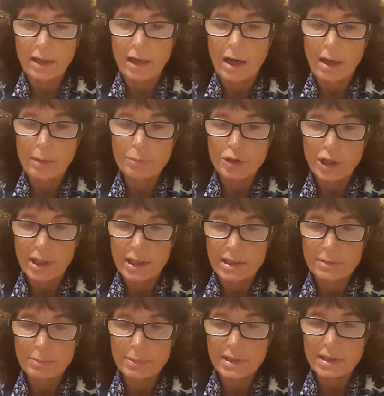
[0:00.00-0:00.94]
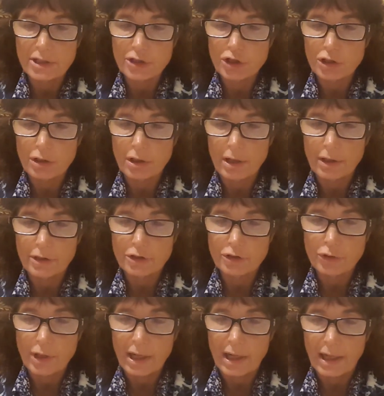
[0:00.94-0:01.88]
objects positioned on a
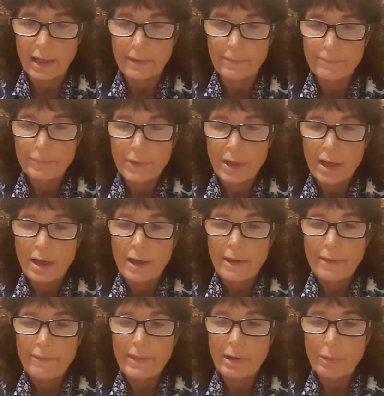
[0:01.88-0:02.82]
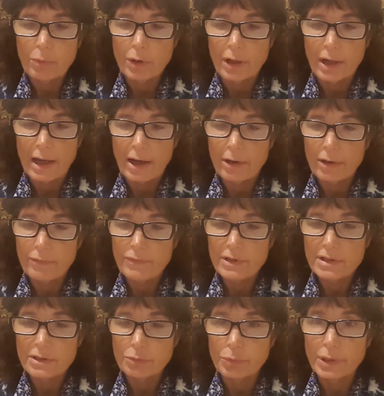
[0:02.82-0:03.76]
tray that were out of
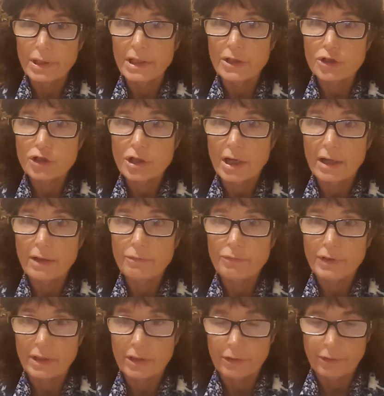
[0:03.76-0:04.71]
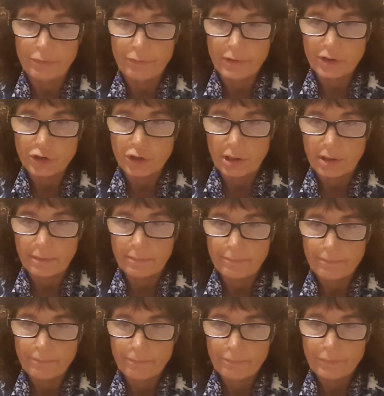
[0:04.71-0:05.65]
his reach and field of vision.
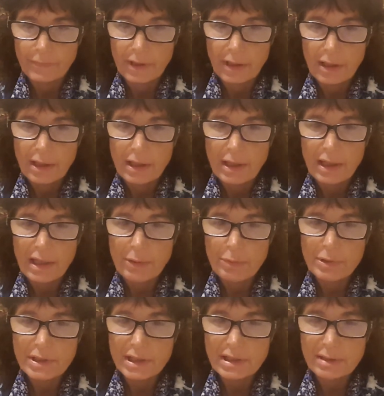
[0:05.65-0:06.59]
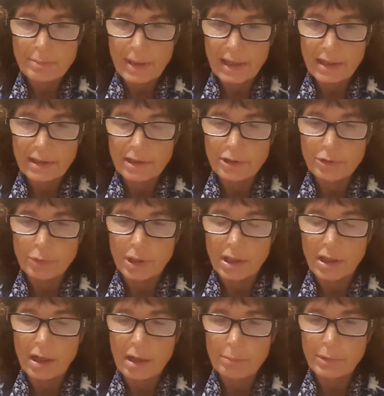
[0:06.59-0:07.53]
He was expected to
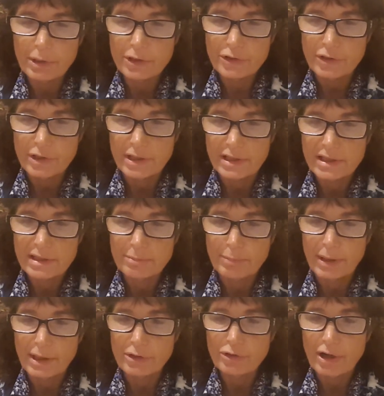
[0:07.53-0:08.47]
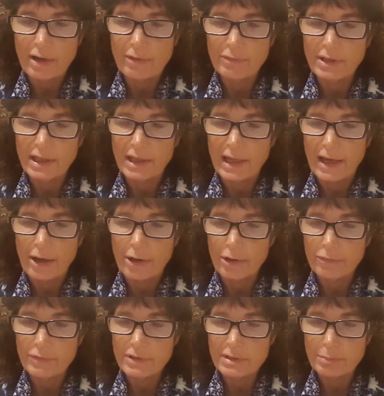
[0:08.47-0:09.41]
accomplish this by traveling out
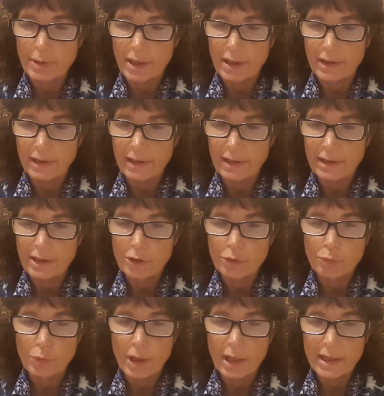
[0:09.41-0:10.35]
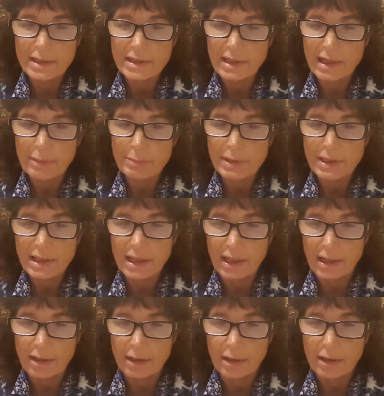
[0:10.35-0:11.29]
of his body, rising up in the
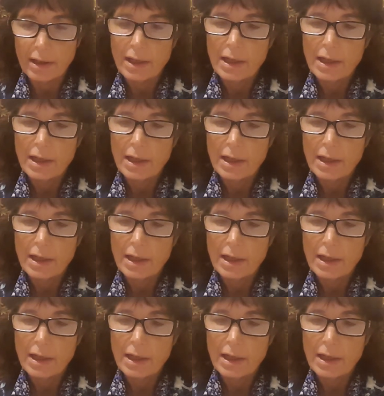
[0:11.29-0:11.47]
air,